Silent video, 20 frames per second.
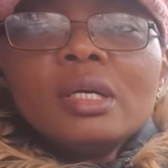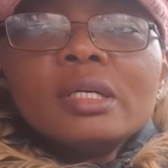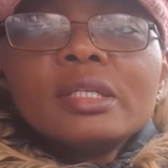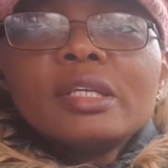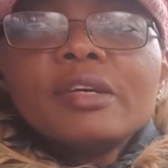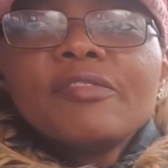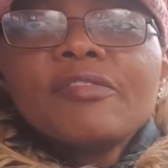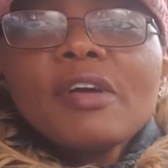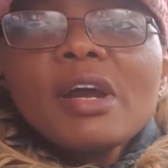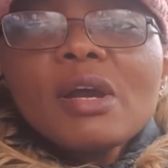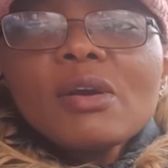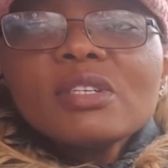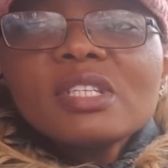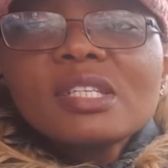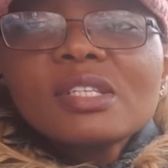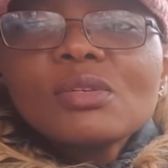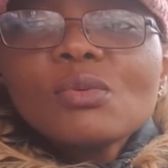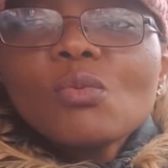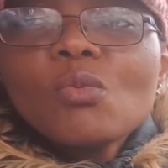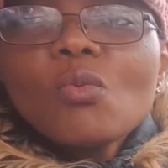The
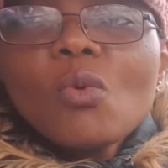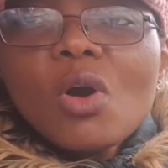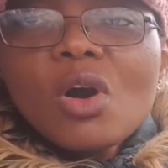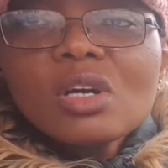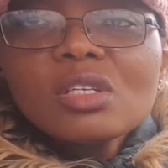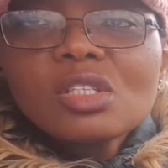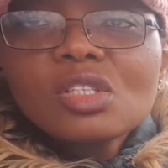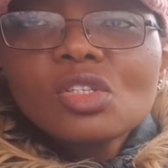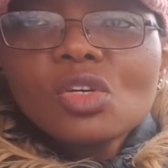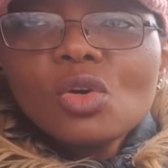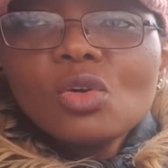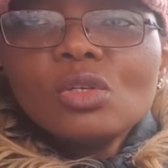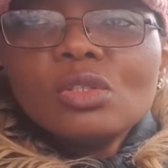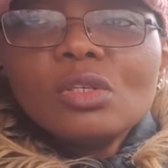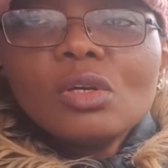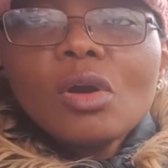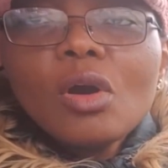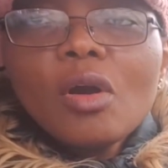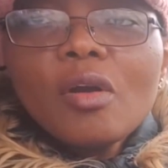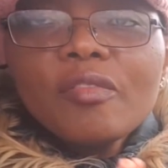first war
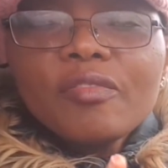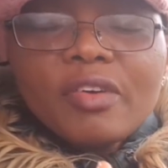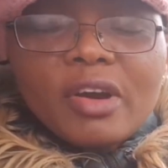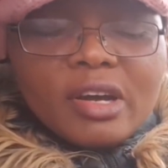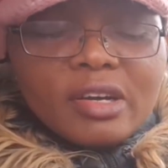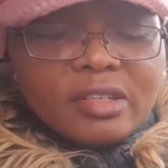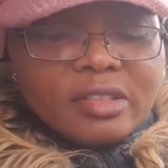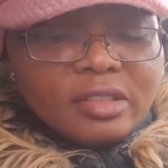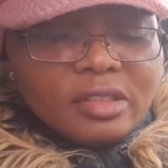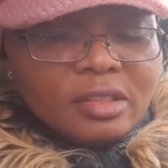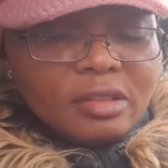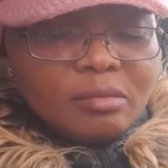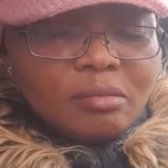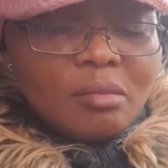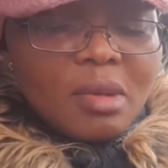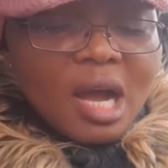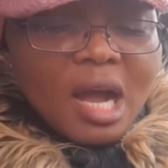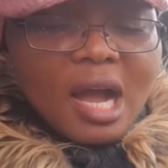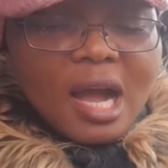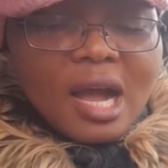zone over.
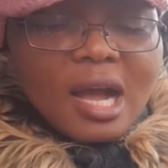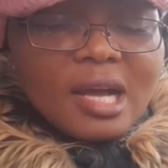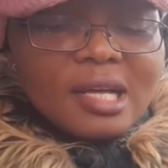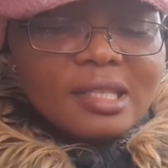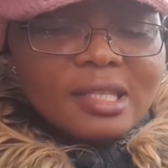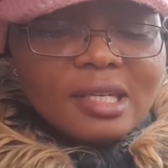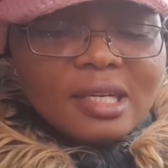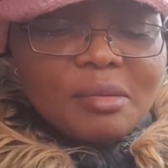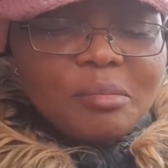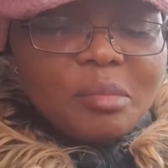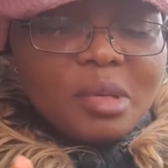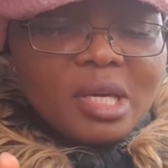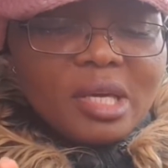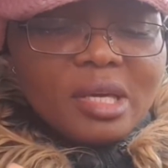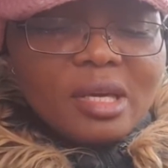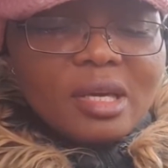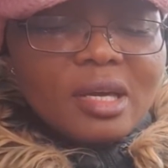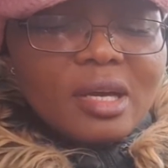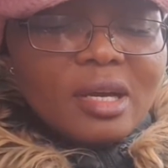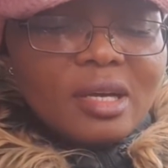Madre
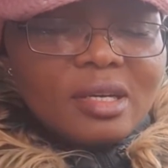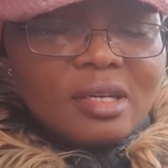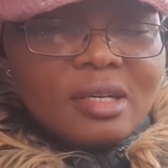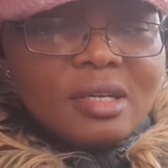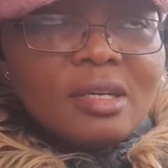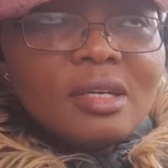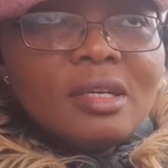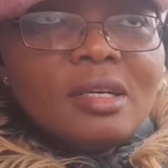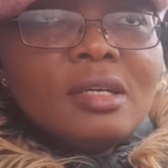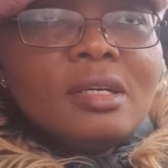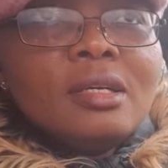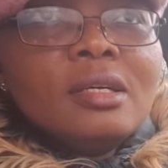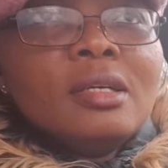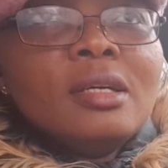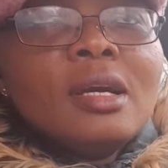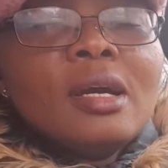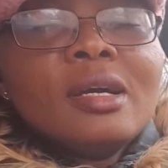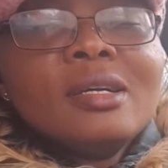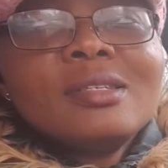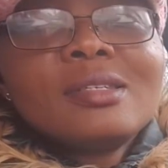mia.
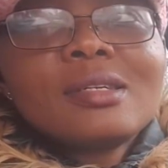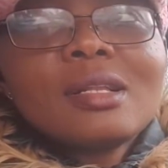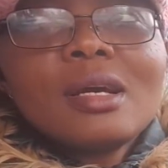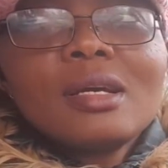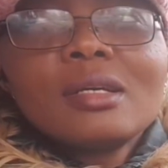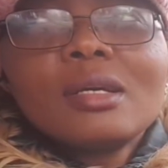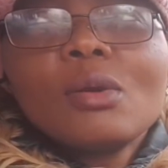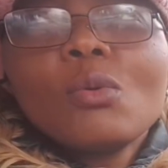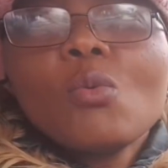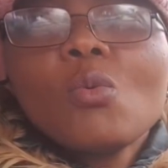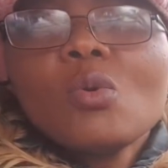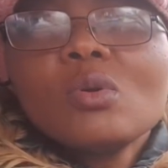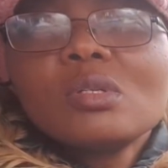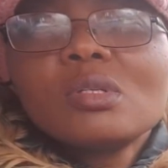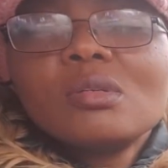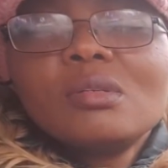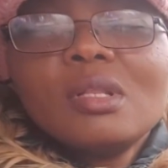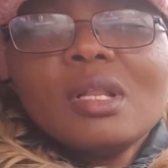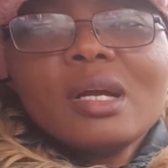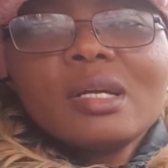Yeah, it's like a war
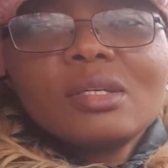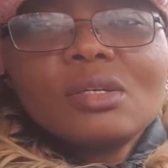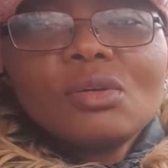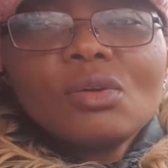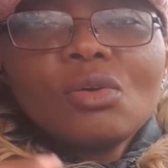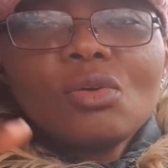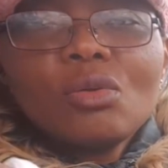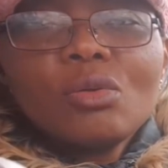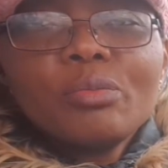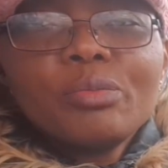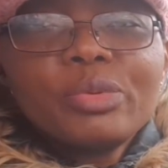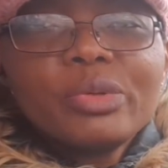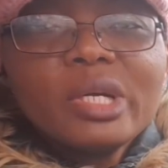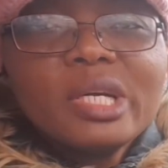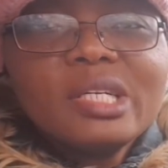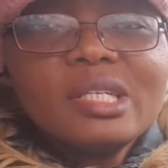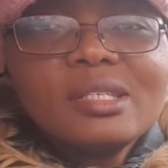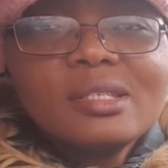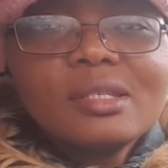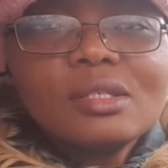zone, like your
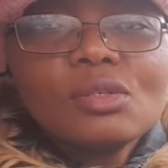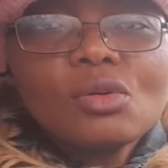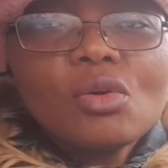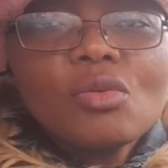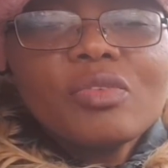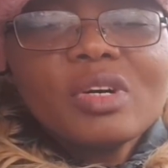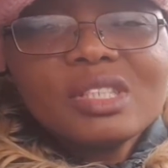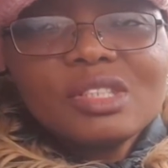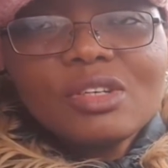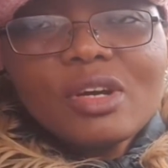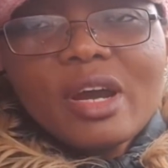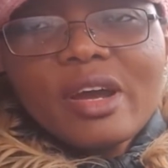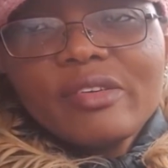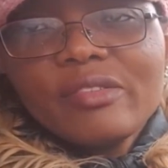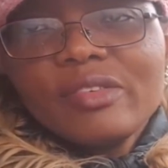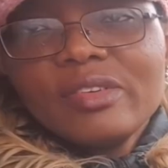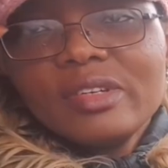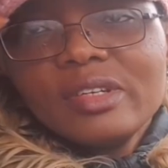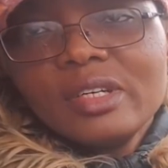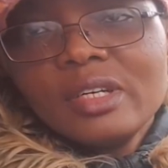brain is in
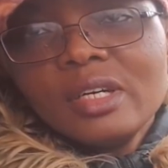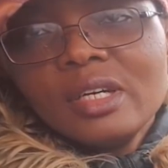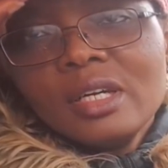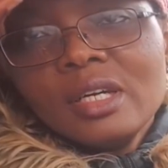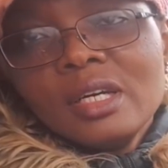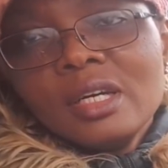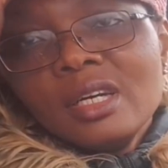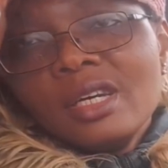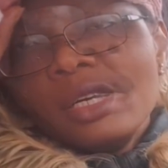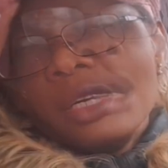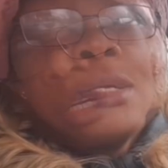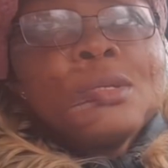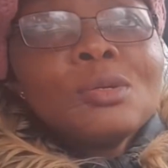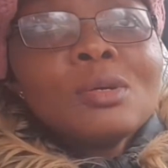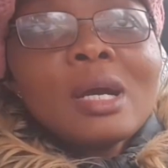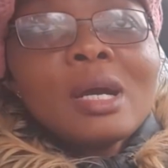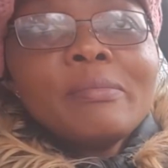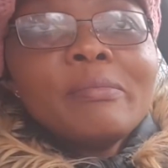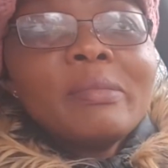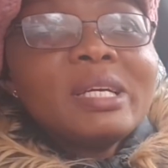overdrive. I
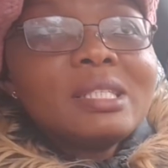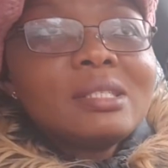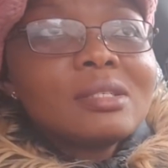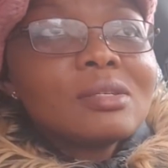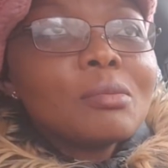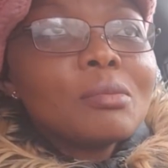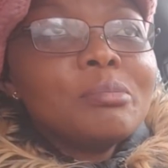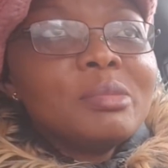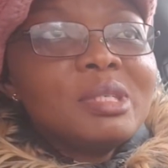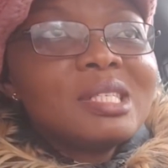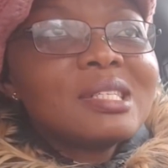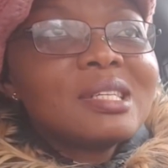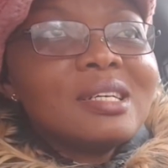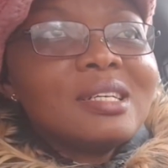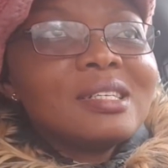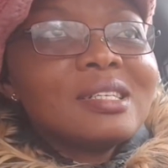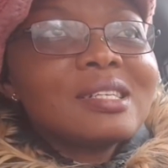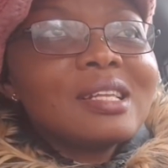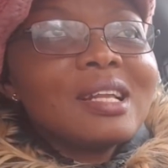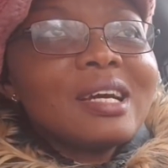know I made some
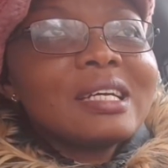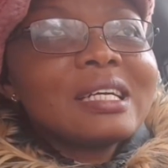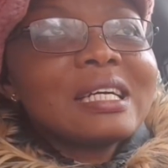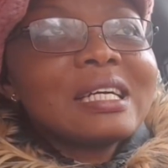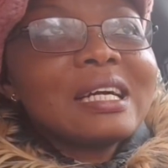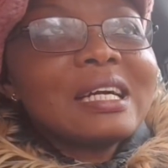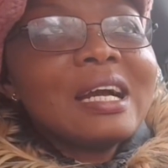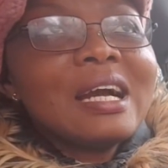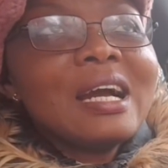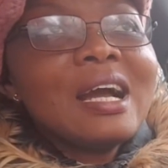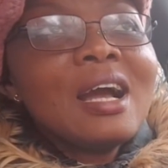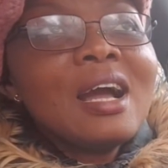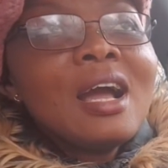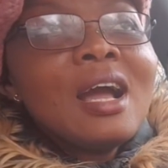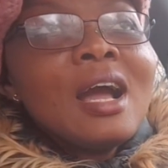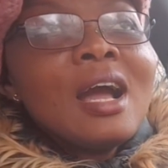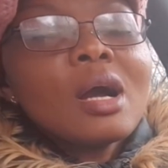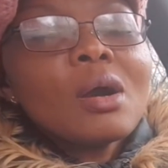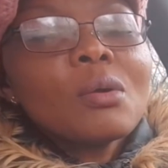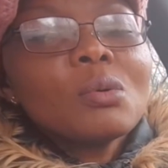mistakes, like
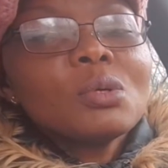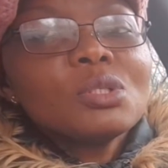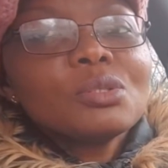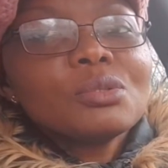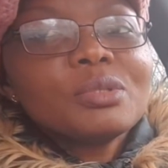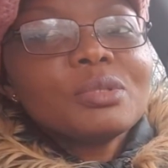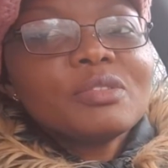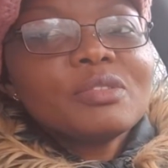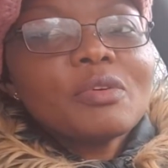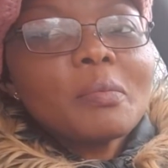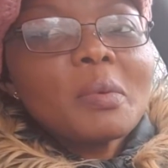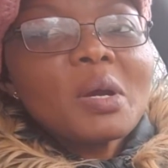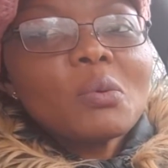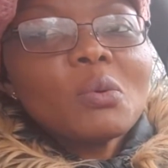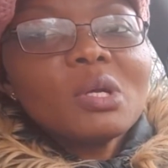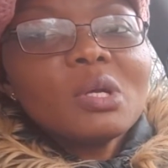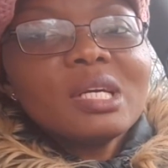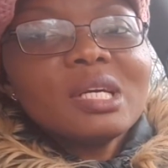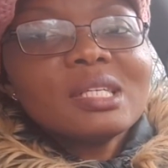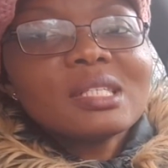I want to reach for my
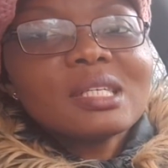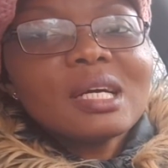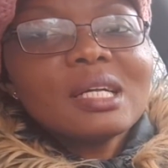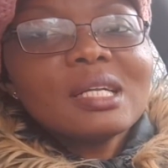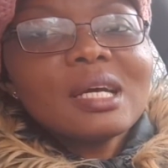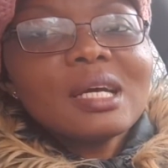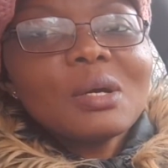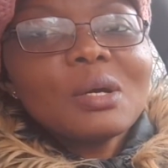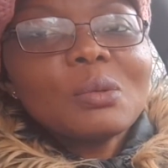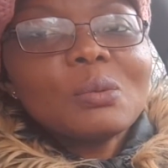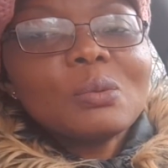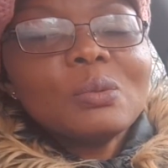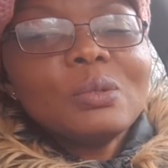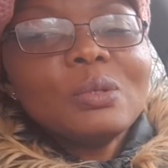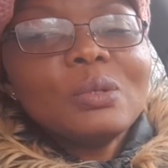wallet and I'll